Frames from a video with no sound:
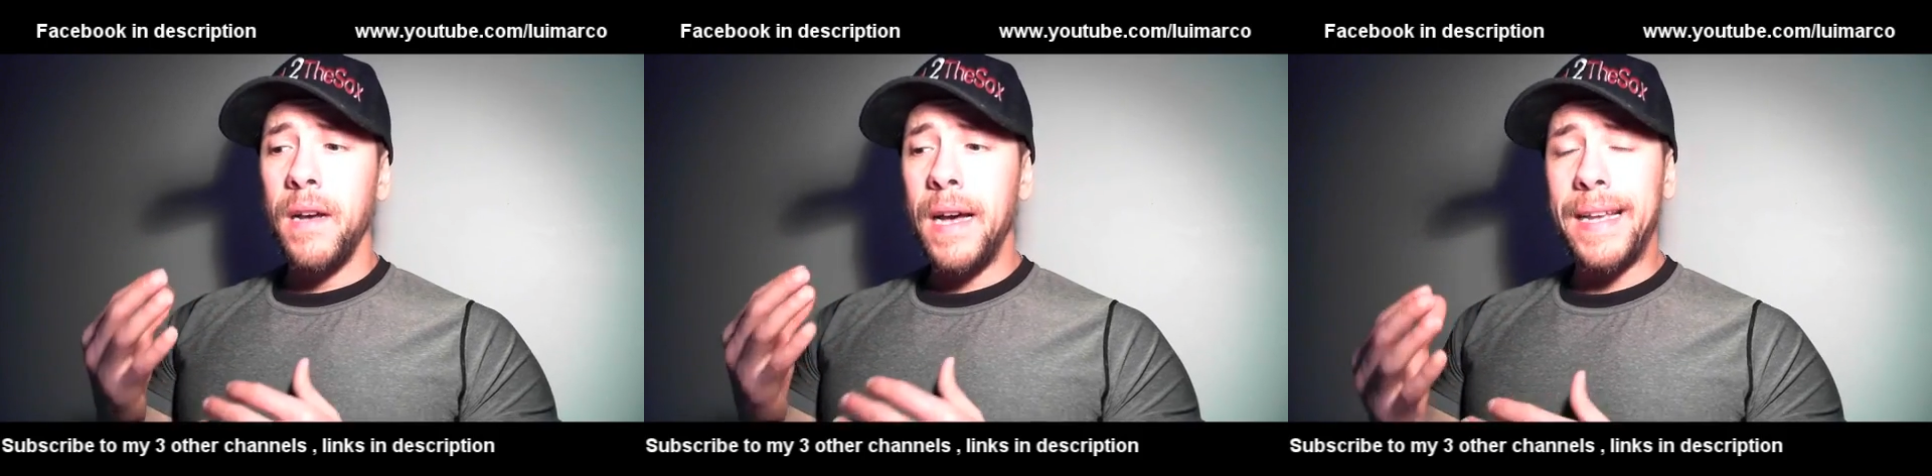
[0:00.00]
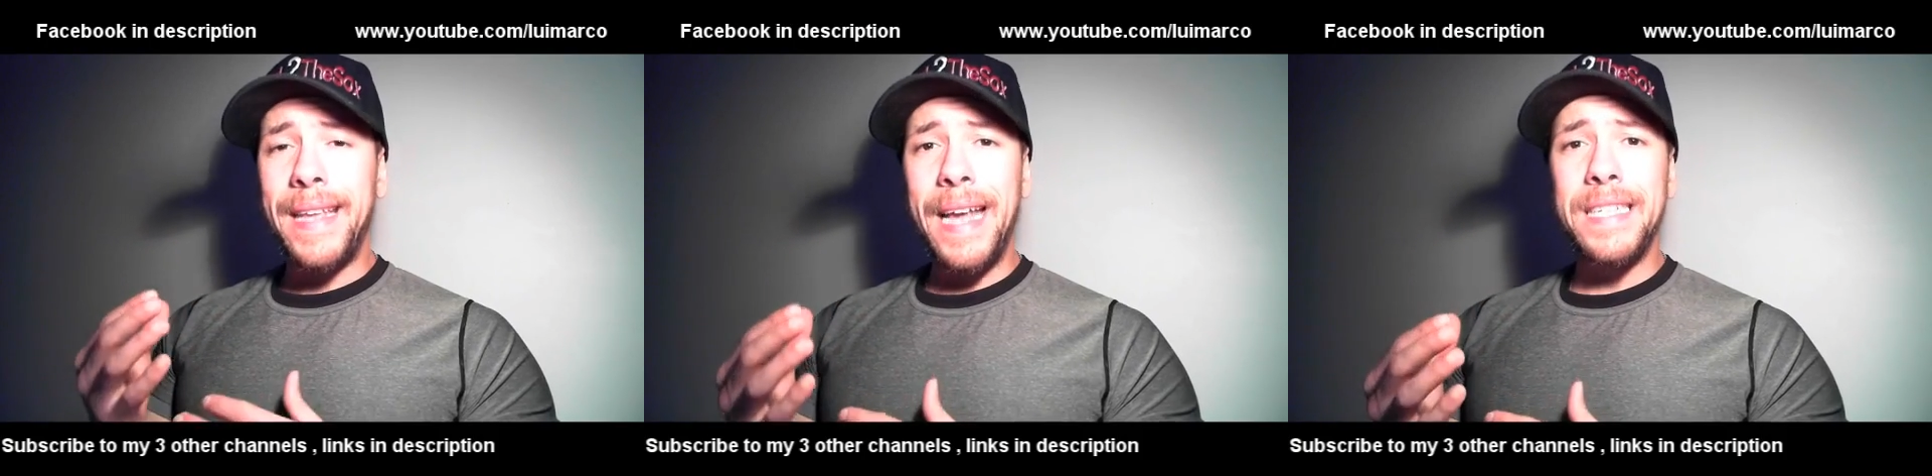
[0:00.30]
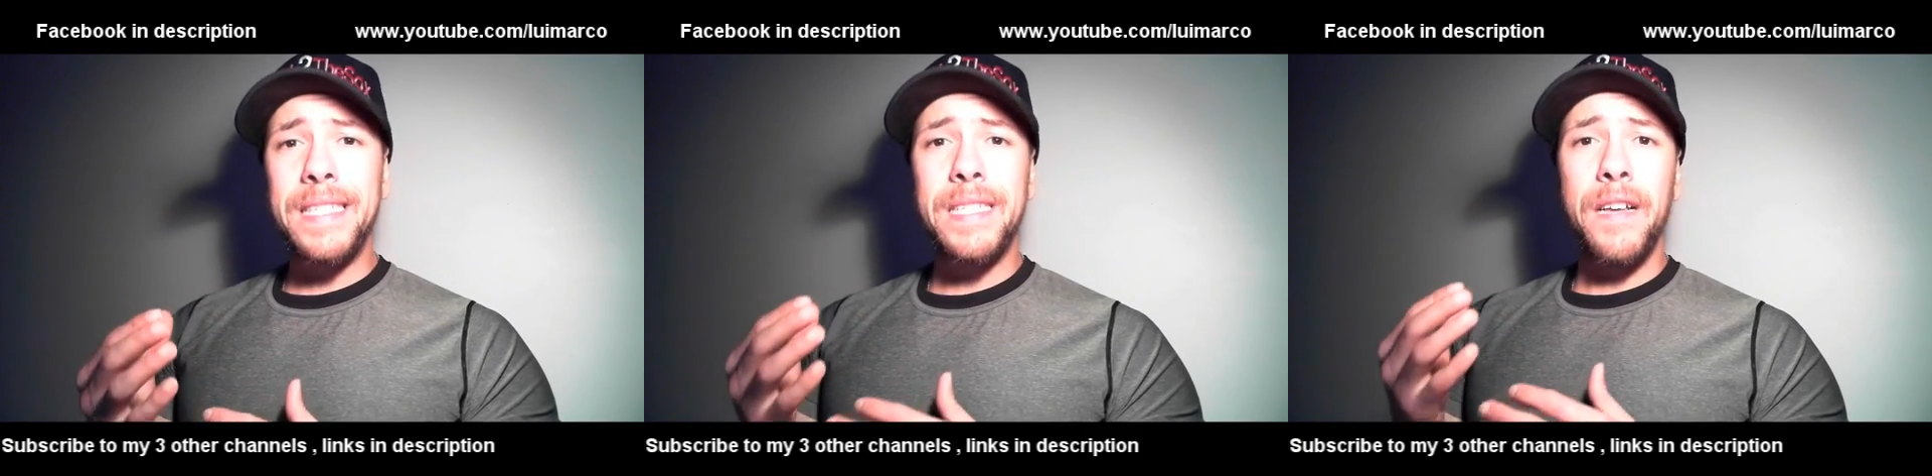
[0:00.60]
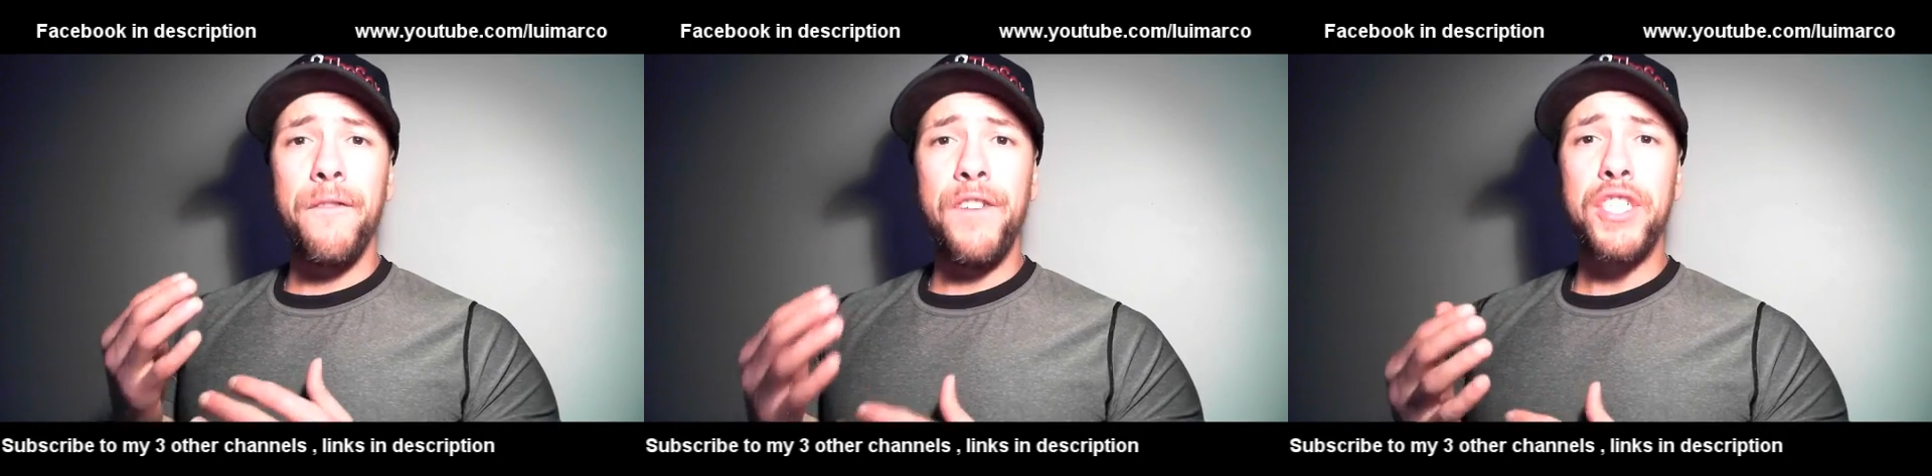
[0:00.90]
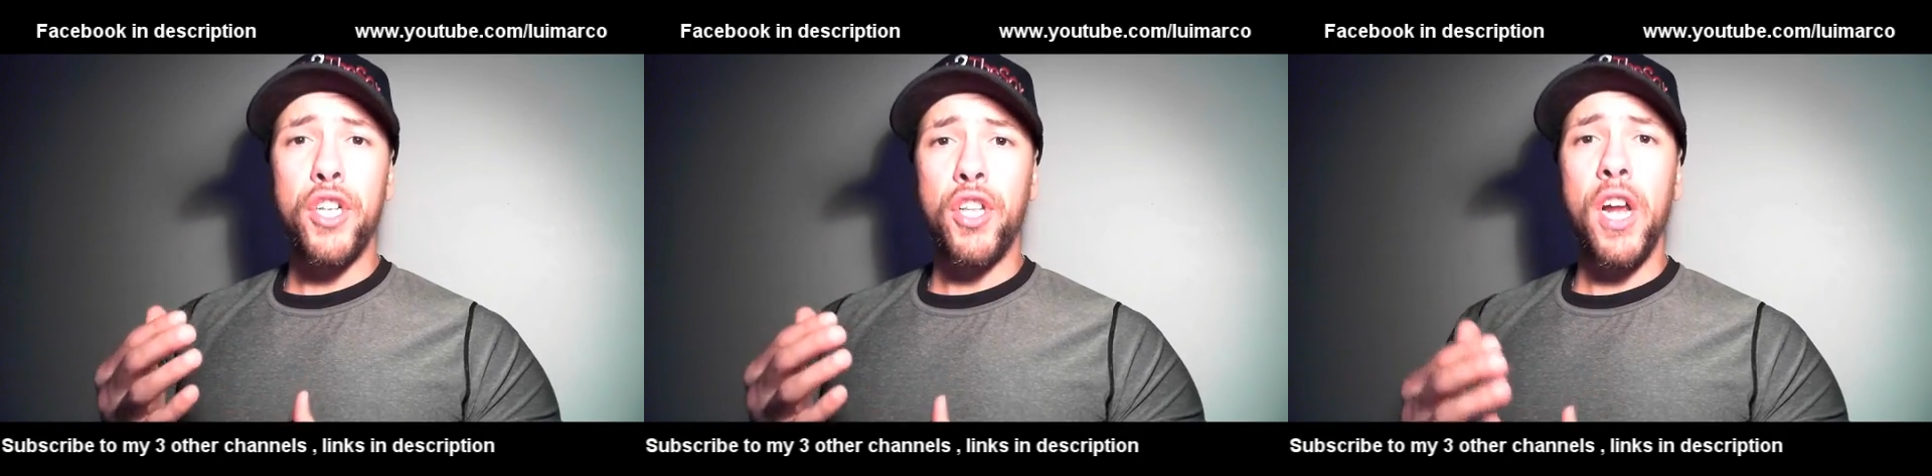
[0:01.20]
against
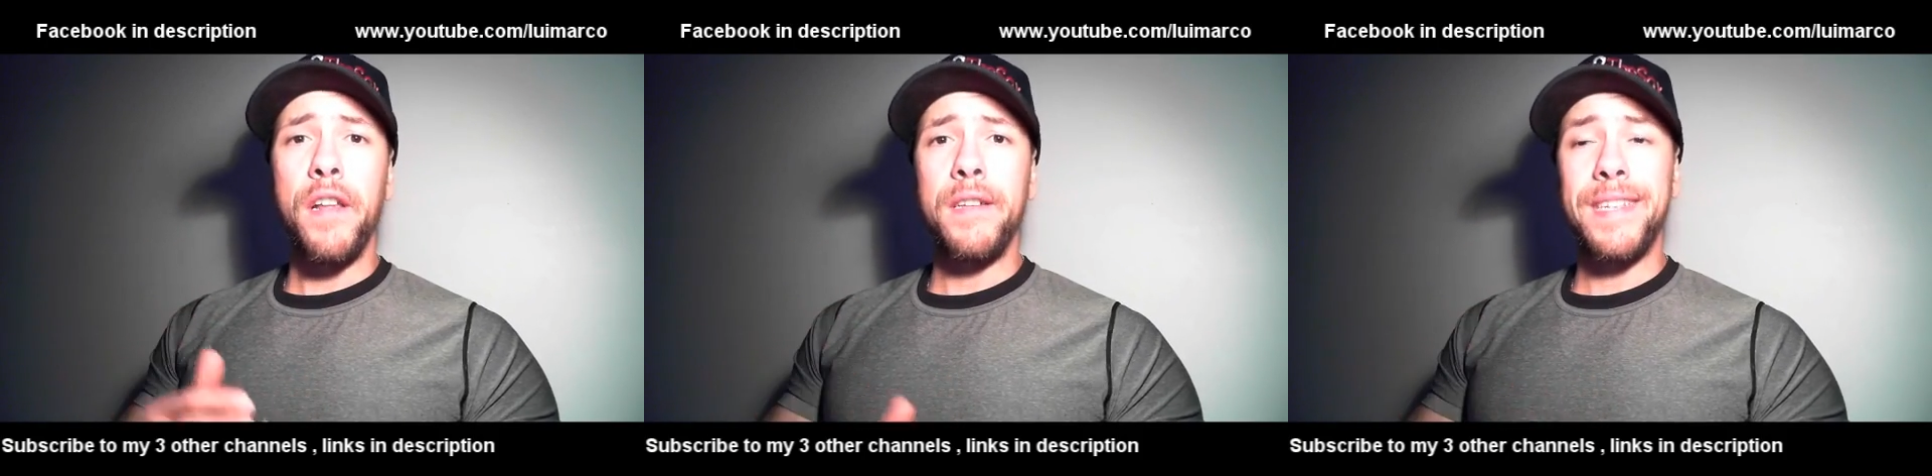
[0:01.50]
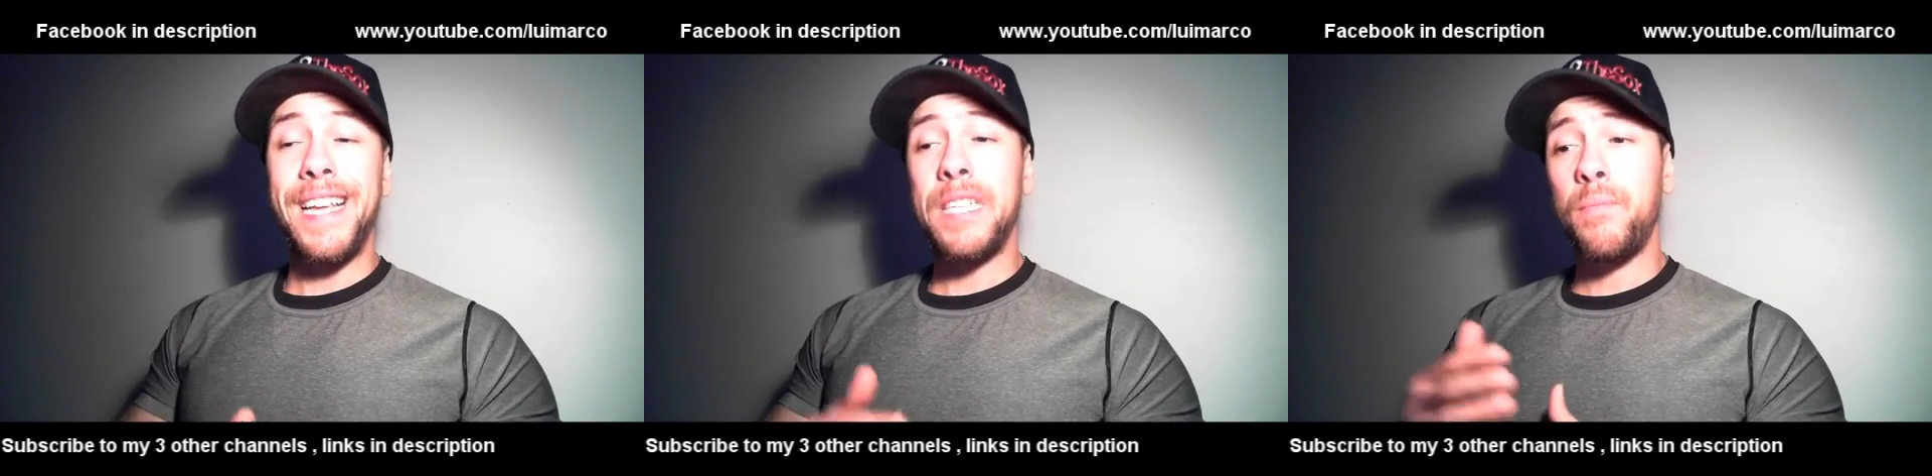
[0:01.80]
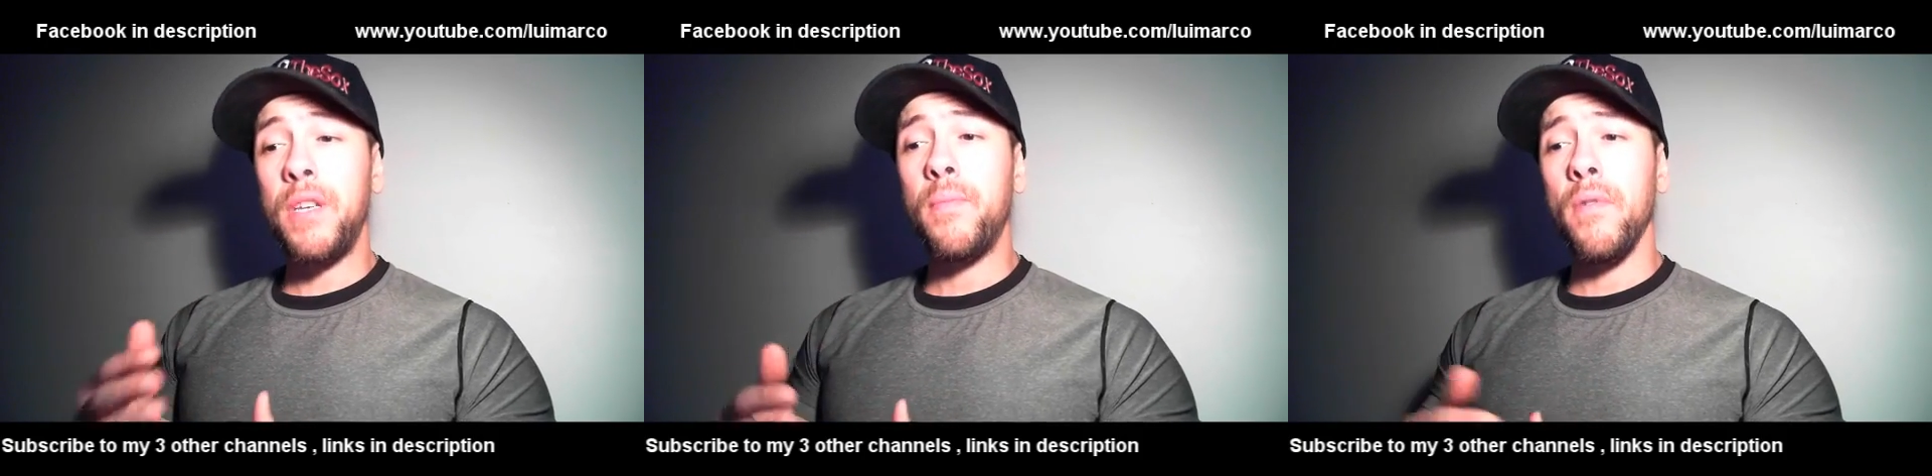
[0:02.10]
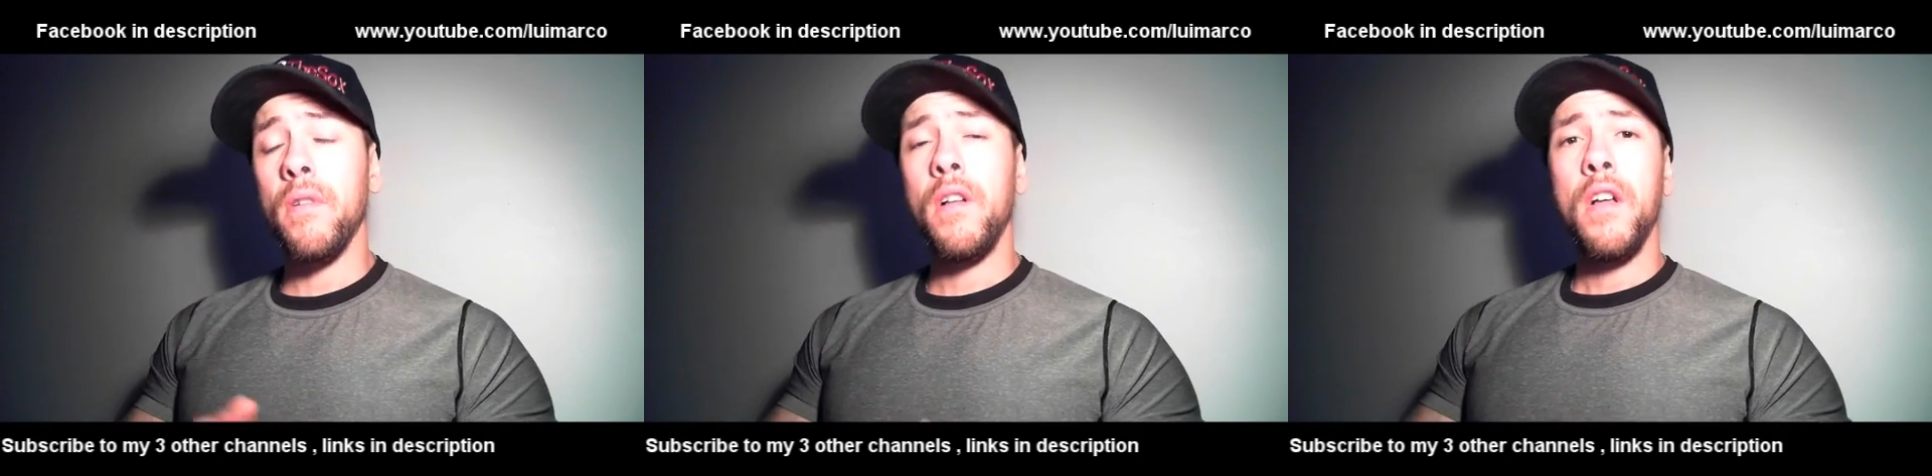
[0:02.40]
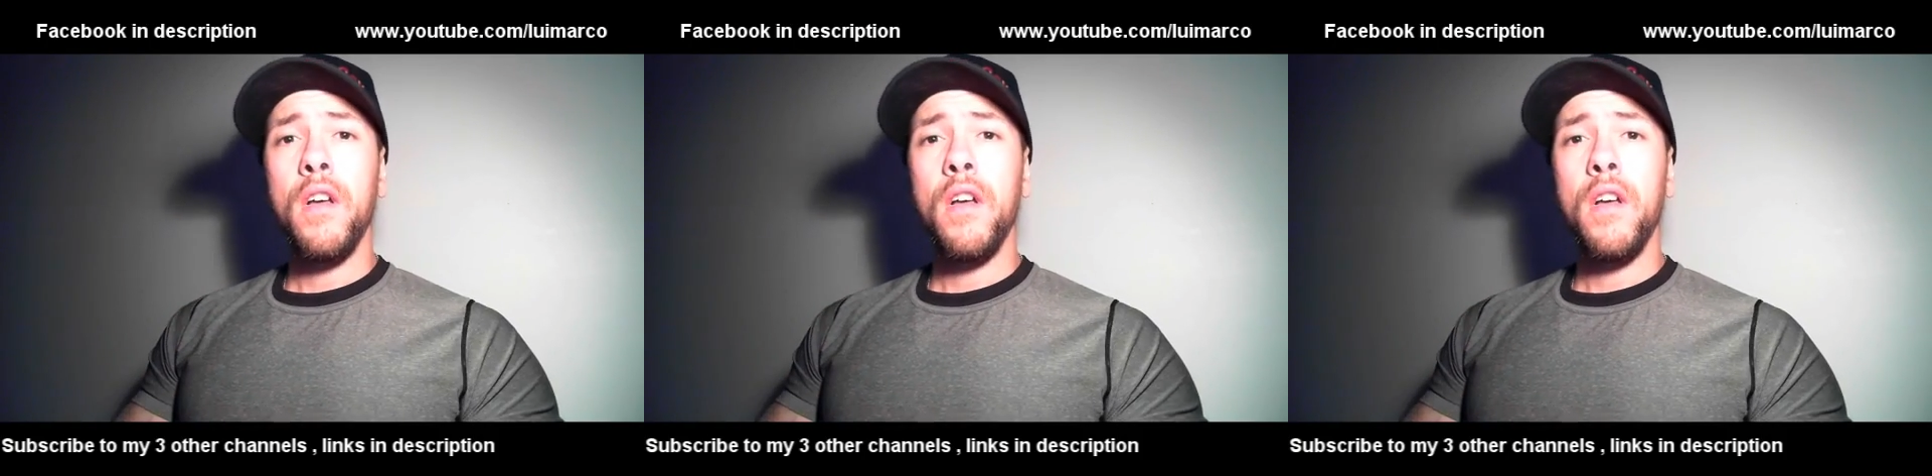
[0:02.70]
vegetarians, against people